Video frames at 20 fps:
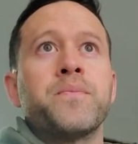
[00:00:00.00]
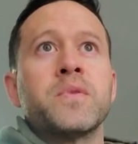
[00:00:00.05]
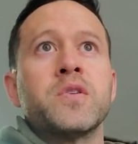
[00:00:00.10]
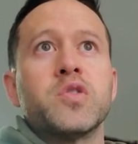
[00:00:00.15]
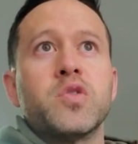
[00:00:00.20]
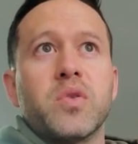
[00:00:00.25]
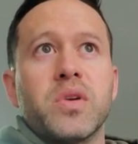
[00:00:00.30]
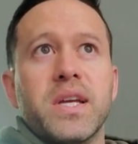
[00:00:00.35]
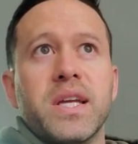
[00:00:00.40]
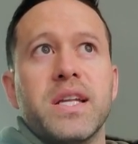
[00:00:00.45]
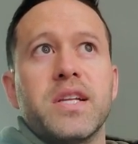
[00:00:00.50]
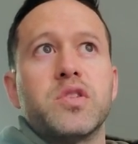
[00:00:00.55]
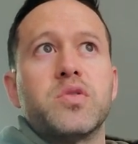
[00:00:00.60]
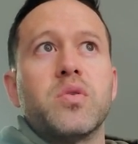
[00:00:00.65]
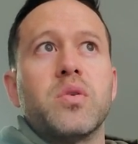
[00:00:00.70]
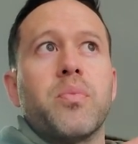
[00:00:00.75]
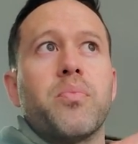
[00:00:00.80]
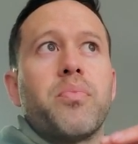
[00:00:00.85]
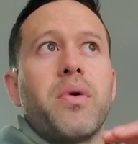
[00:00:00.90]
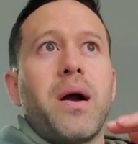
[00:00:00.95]
So get it
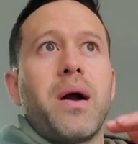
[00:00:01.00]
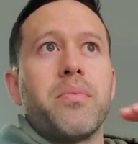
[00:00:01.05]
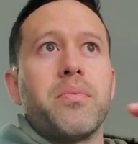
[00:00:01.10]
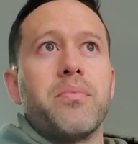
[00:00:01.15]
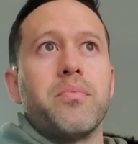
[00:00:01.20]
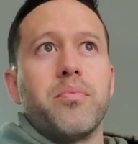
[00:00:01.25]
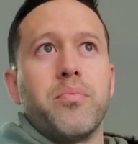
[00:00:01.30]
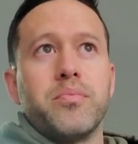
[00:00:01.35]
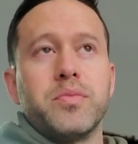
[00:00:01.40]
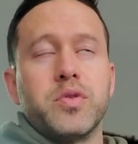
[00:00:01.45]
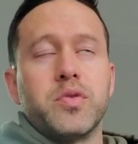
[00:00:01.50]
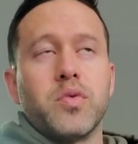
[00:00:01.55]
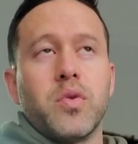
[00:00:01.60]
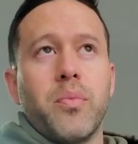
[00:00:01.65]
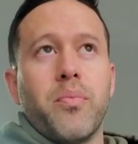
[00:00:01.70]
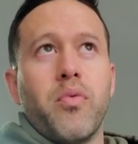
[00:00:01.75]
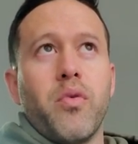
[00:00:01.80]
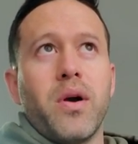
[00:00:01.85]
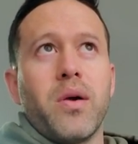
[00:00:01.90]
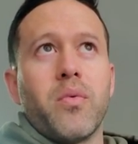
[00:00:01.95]
to a prop, to a
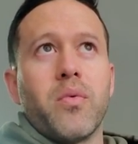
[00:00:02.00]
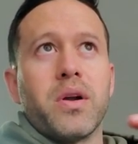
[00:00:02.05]
point